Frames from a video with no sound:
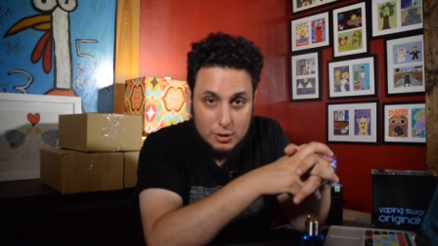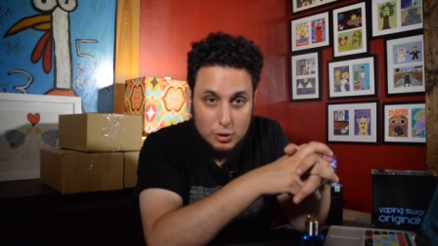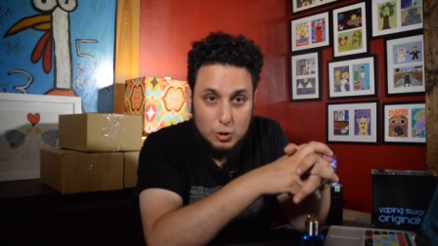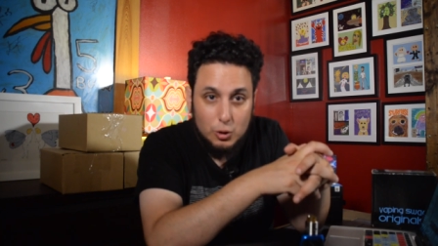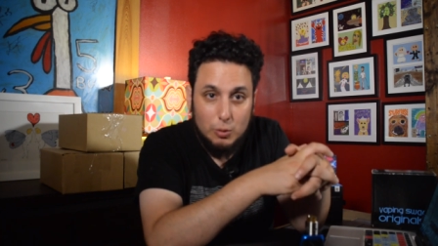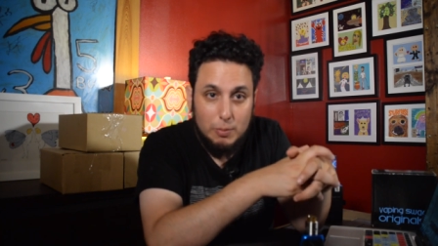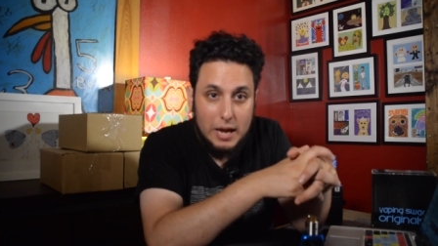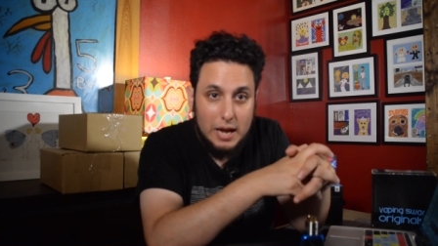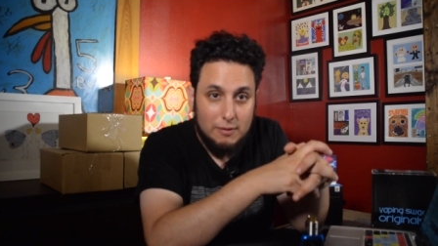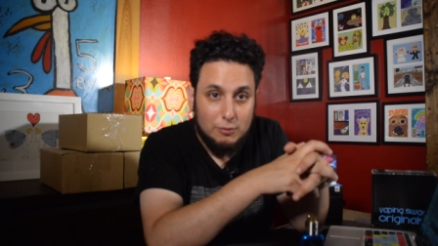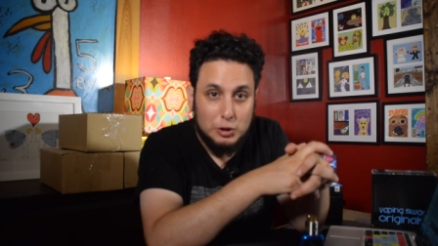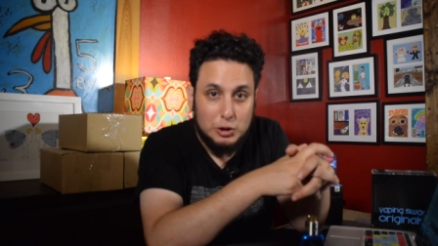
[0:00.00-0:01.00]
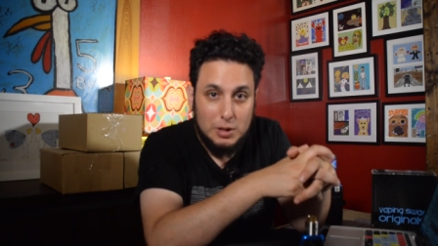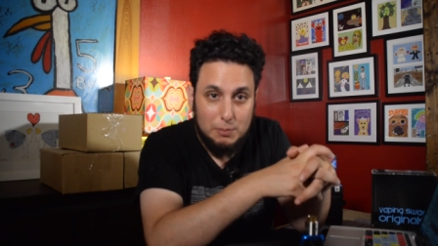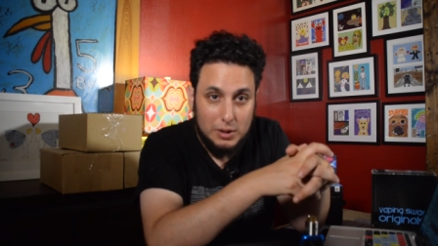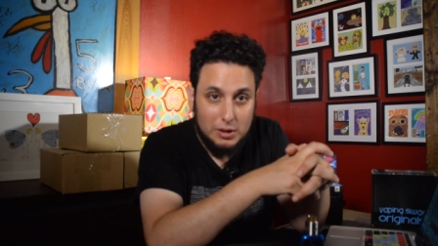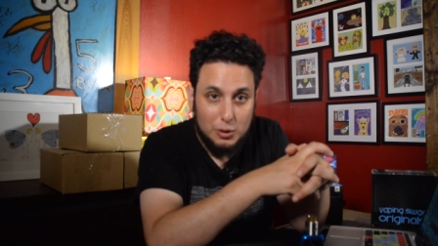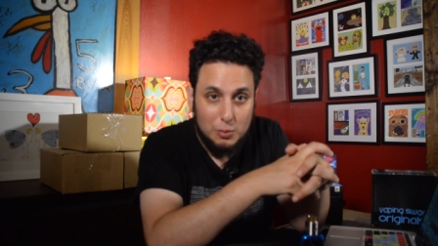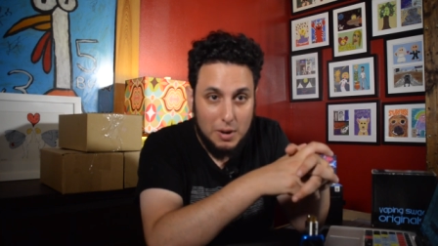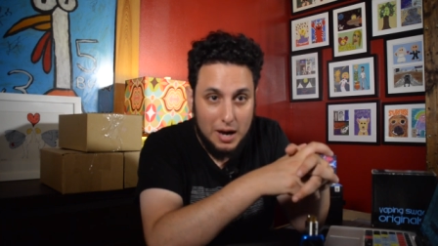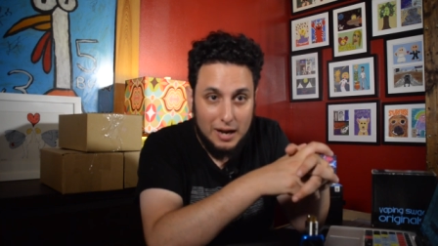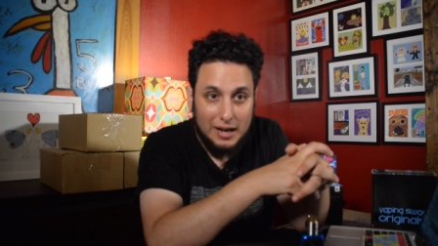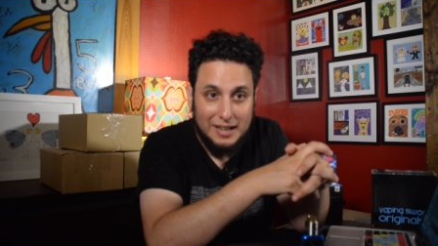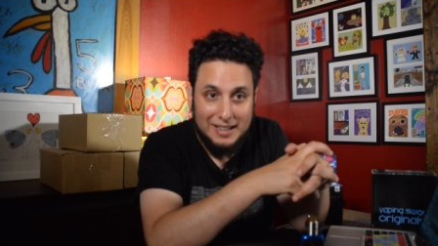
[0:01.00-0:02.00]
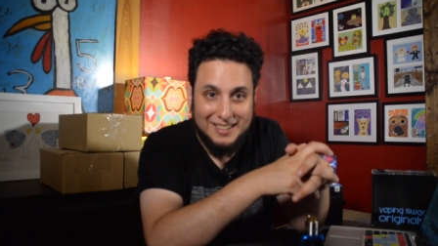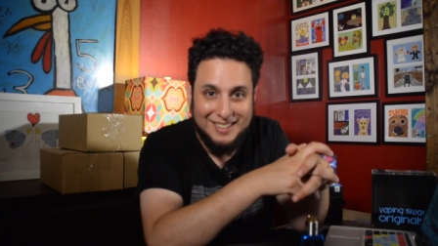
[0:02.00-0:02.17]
You're paying for shipping, Dubai.